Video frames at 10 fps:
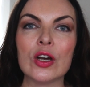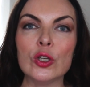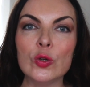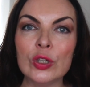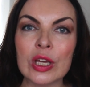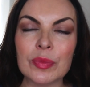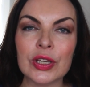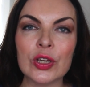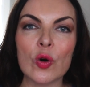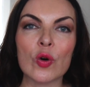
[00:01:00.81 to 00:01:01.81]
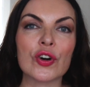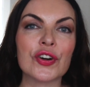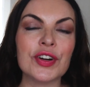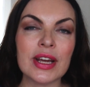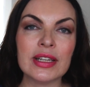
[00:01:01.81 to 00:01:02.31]
Udemy or
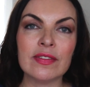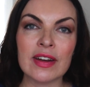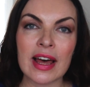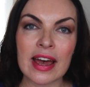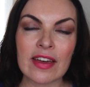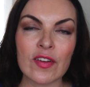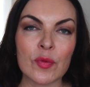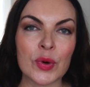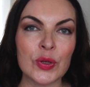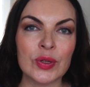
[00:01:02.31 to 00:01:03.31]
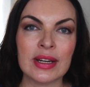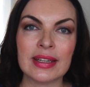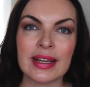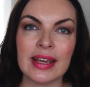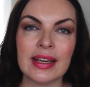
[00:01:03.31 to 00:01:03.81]
Creative Live where you
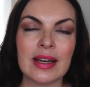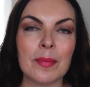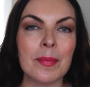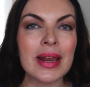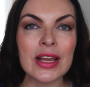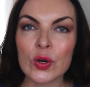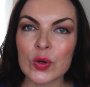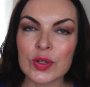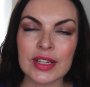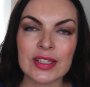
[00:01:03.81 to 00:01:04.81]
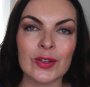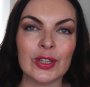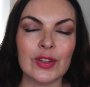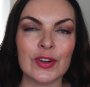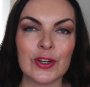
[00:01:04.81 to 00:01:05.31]
can take many courses on
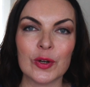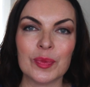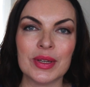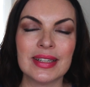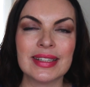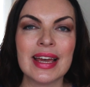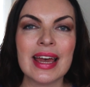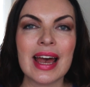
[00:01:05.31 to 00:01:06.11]
different topics